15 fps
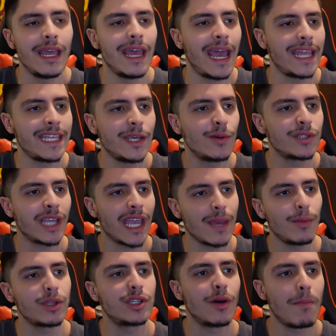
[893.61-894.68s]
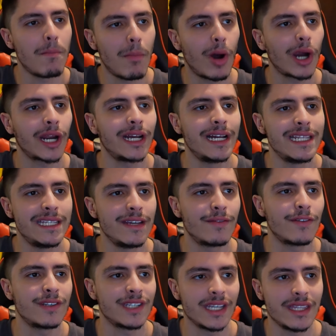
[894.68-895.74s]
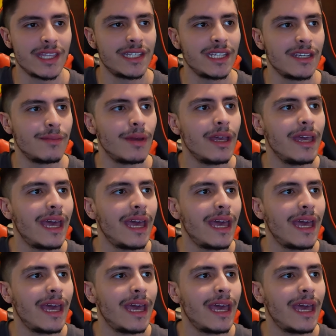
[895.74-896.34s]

And he was able to mark a difference in the team.